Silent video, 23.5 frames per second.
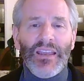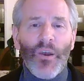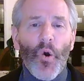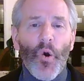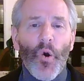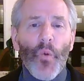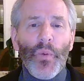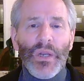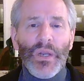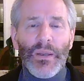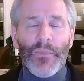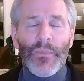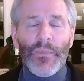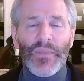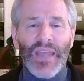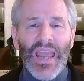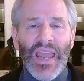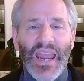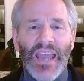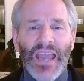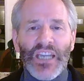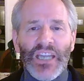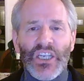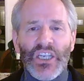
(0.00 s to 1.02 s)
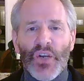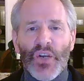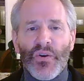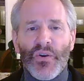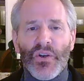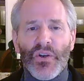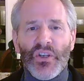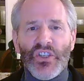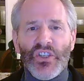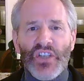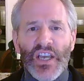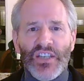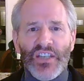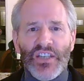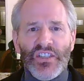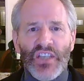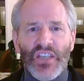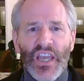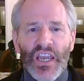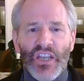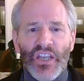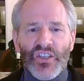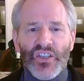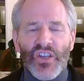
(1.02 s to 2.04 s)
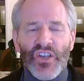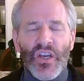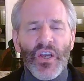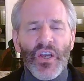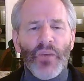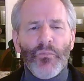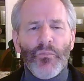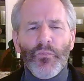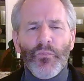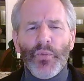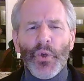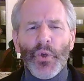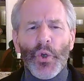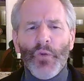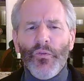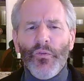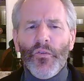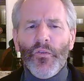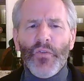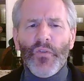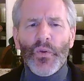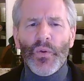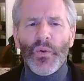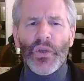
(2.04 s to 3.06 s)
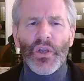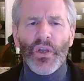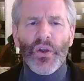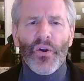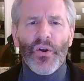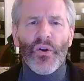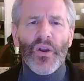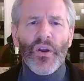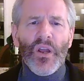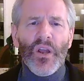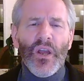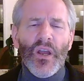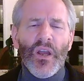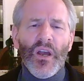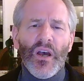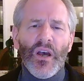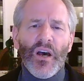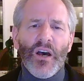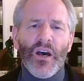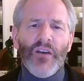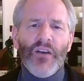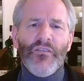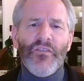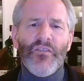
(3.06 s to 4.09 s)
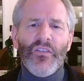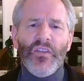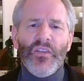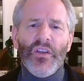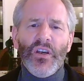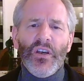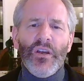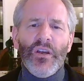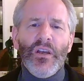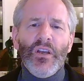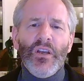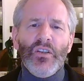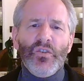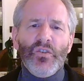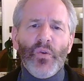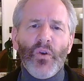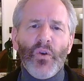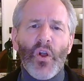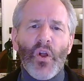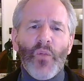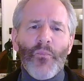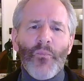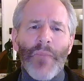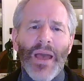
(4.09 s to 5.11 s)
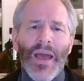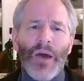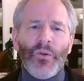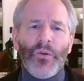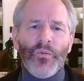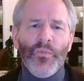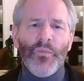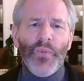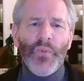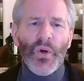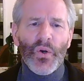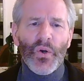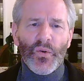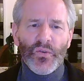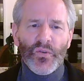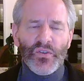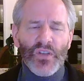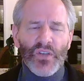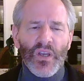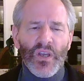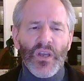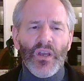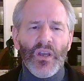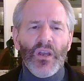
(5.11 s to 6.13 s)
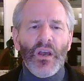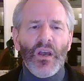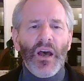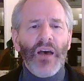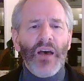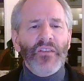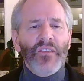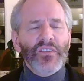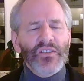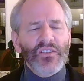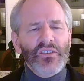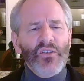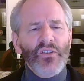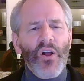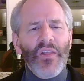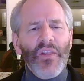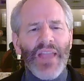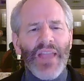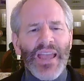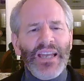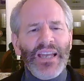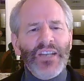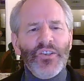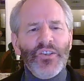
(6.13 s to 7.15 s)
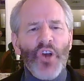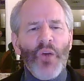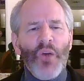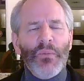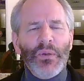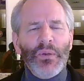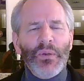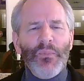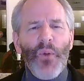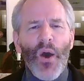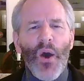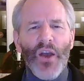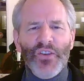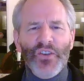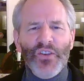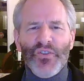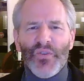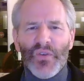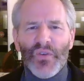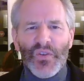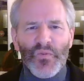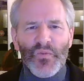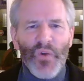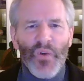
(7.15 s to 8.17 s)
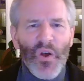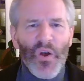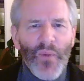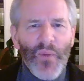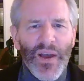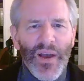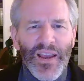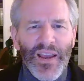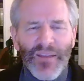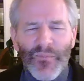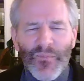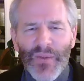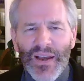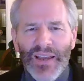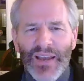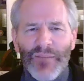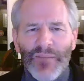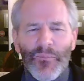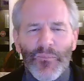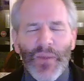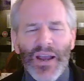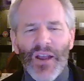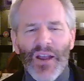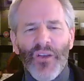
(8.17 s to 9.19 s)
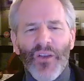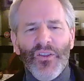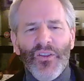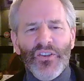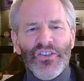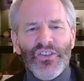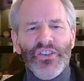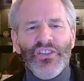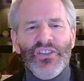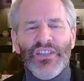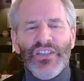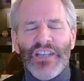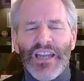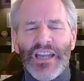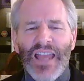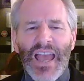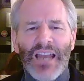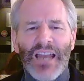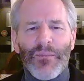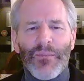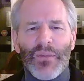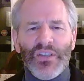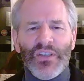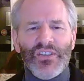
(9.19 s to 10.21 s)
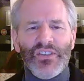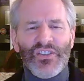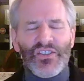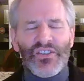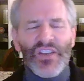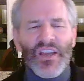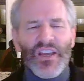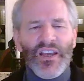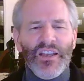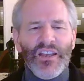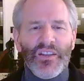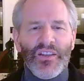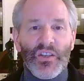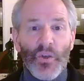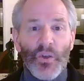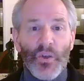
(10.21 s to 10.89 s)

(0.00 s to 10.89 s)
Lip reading: opening up the anterior chest cage. Beautiful view here of the so-called mountain pose. This is called anatomic posture as well by biologists and anatomists. The